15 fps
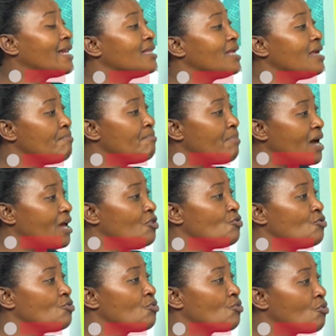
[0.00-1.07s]
and they buy
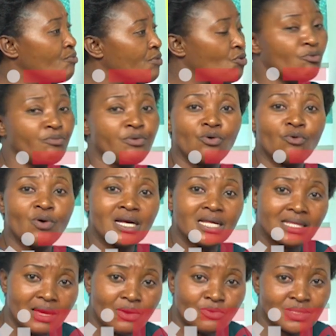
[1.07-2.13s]
you rukumi rukumi or
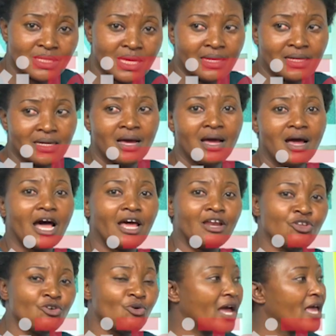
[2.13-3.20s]
1,000
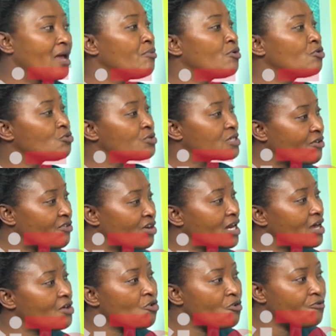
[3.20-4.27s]
and you are able to
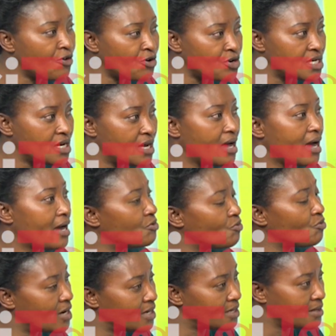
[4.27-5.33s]
surrender your vote
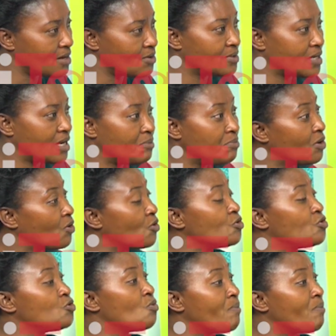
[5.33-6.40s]
at 1,000
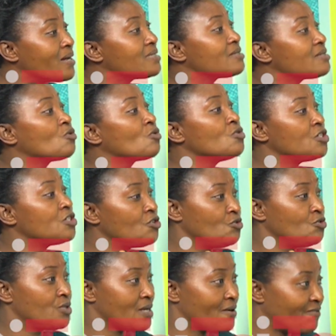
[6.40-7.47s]
because you must continue
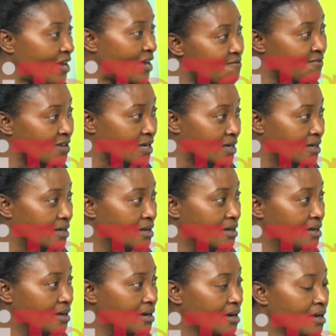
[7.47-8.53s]
surviving.
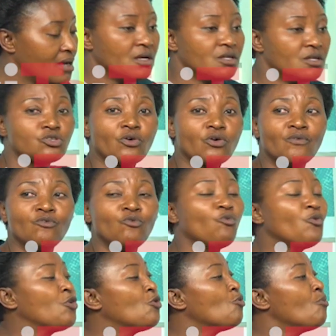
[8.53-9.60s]
So
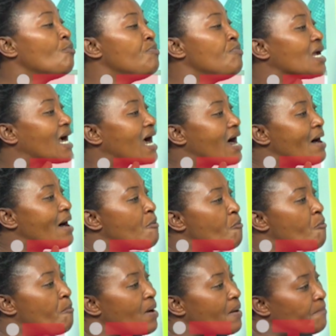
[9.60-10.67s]
you become
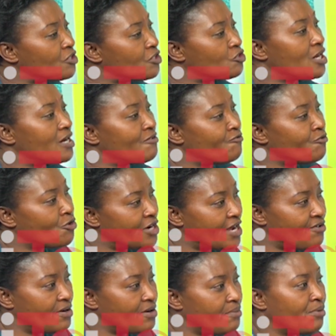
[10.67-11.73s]
perpetually
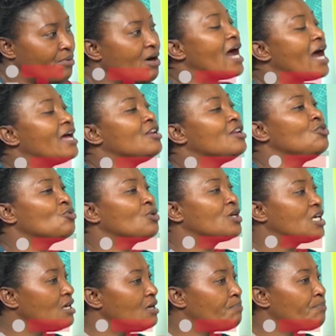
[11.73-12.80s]
vulnerable and you
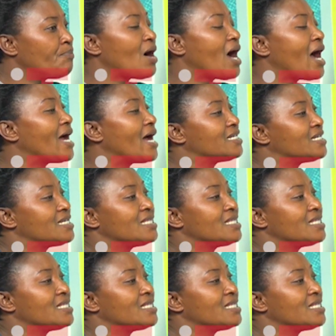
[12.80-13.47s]
keep at the